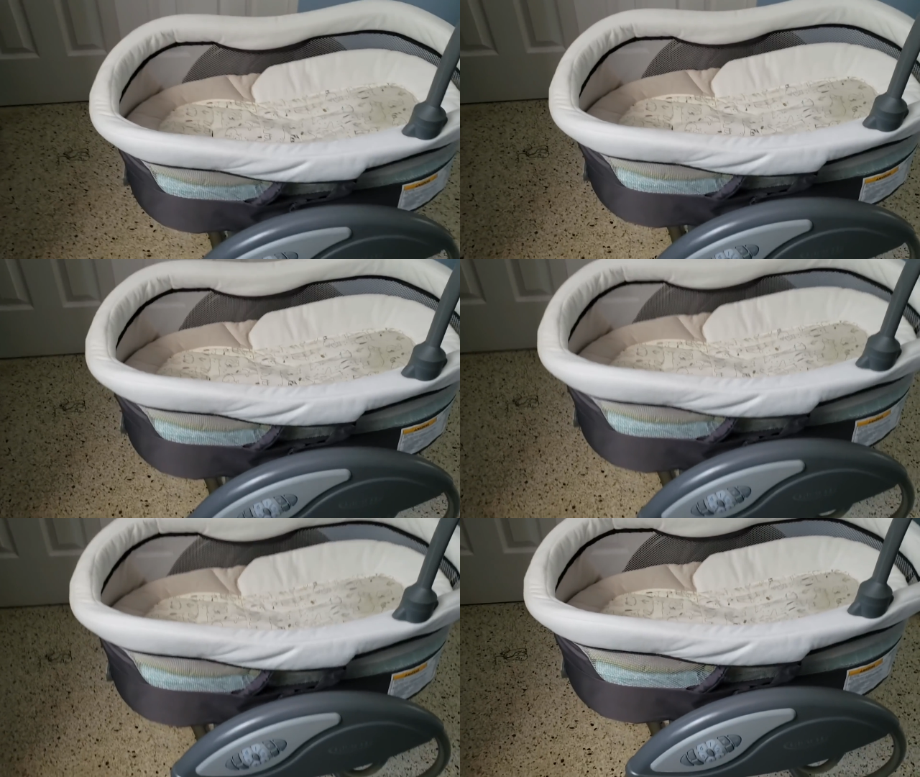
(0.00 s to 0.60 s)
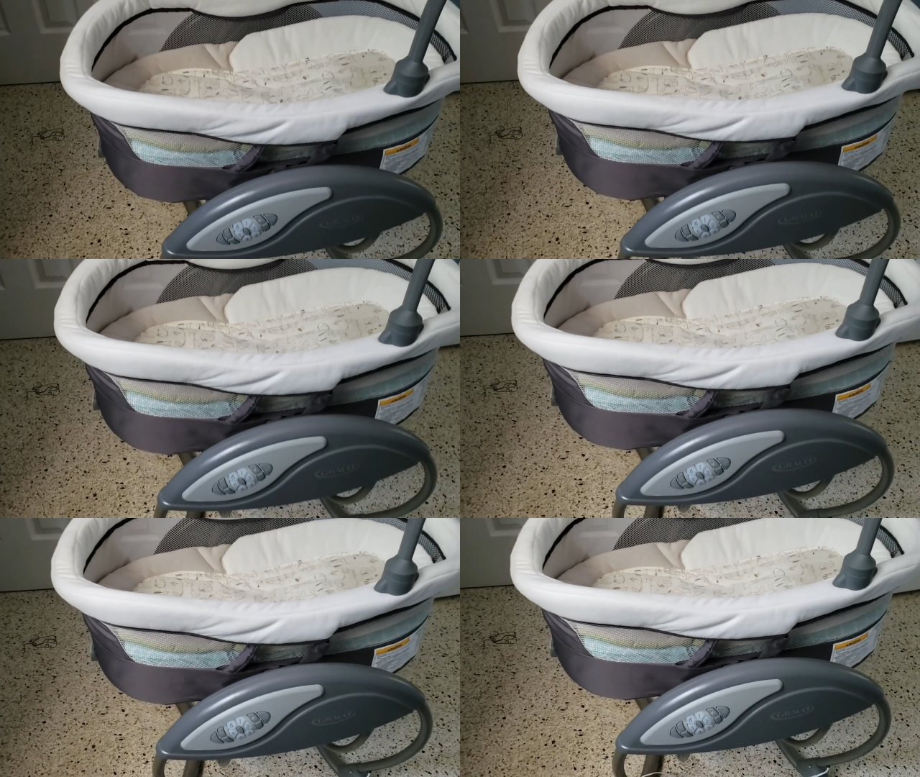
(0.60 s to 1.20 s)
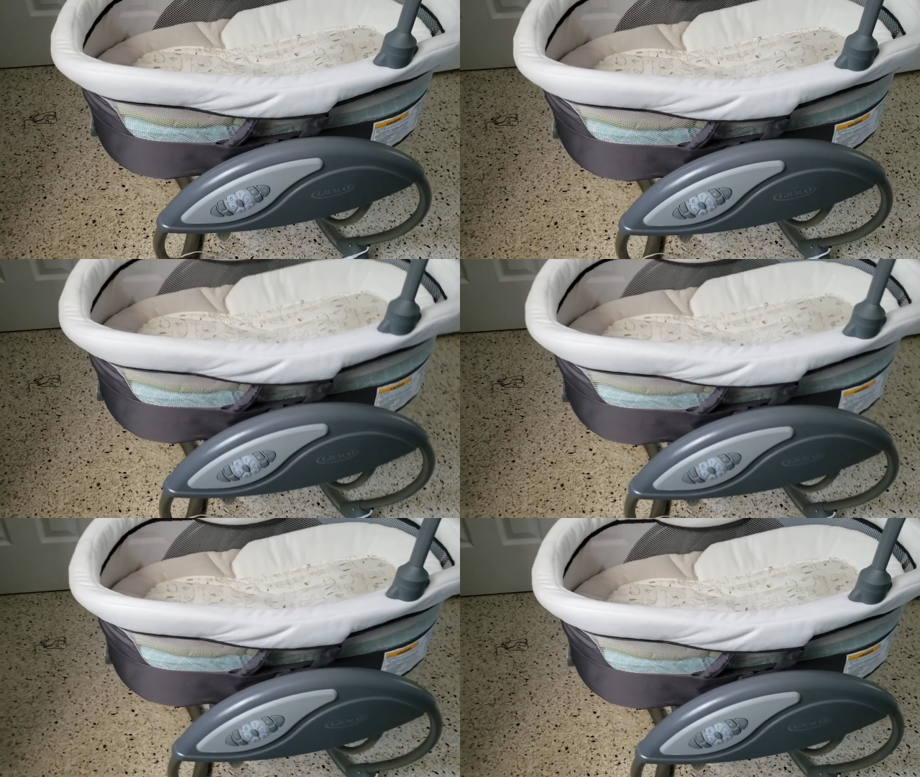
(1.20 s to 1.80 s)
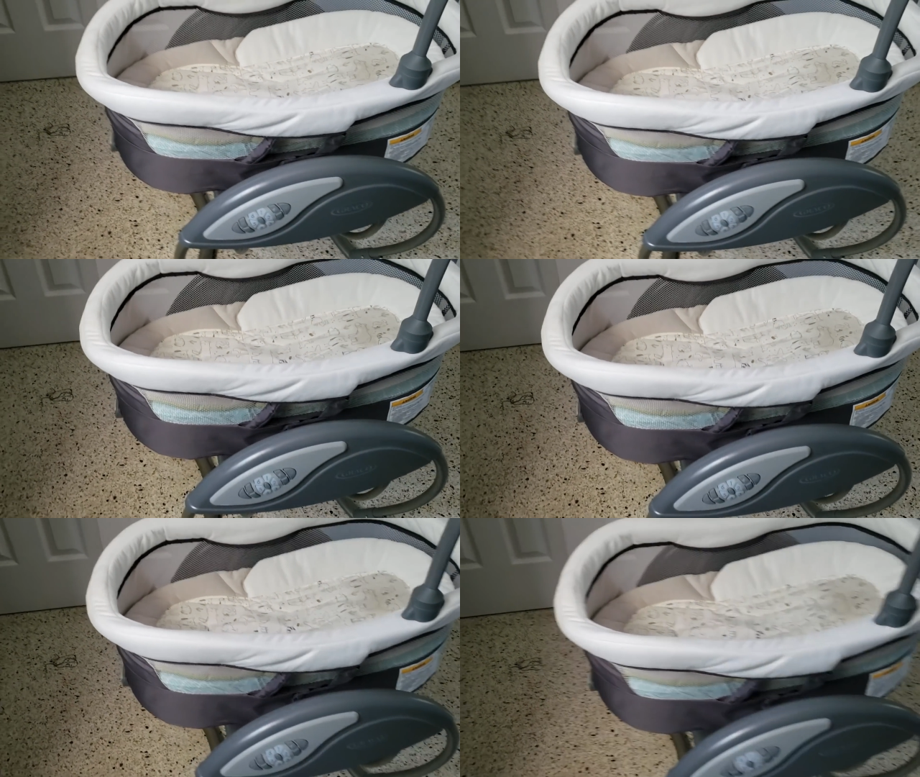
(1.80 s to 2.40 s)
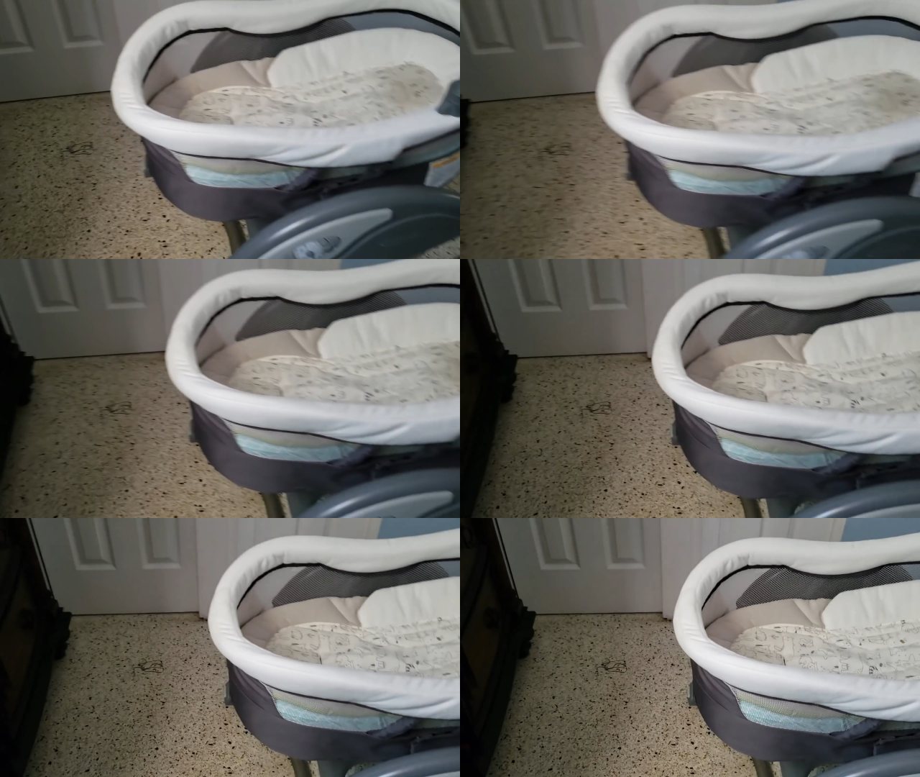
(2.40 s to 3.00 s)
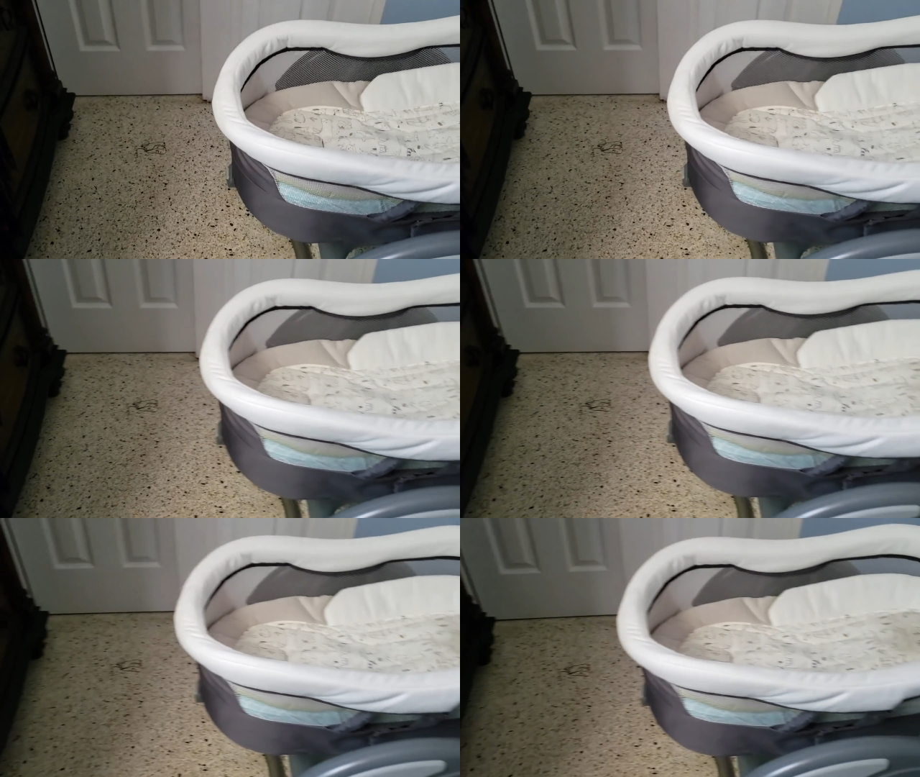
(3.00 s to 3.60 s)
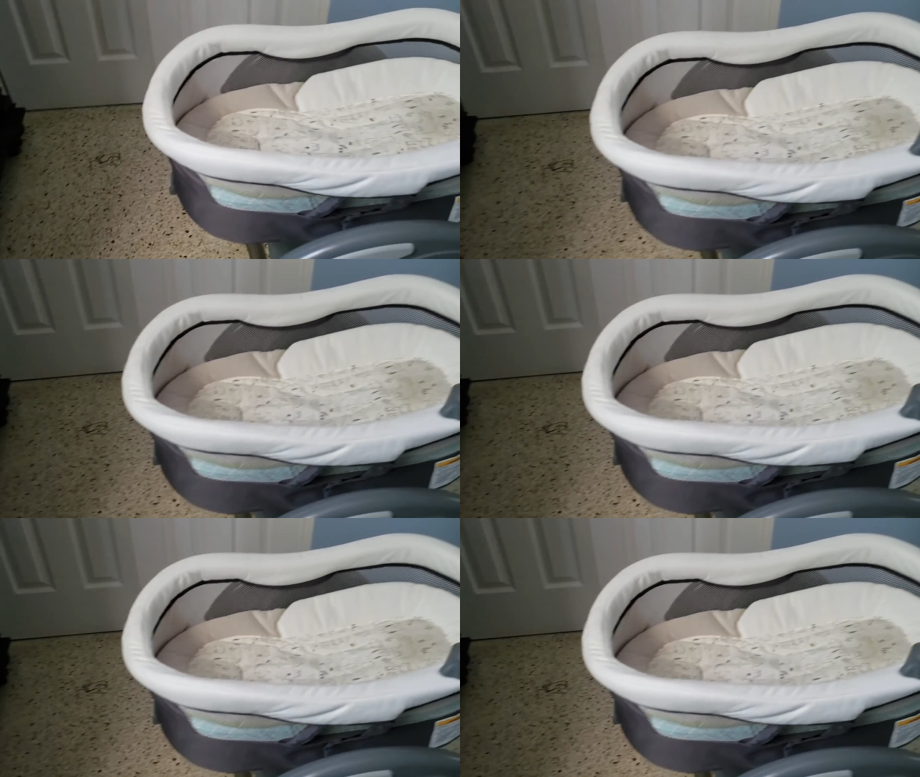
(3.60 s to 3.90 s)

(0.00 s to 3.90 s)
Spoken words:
No face is visible, so there are no lips to read.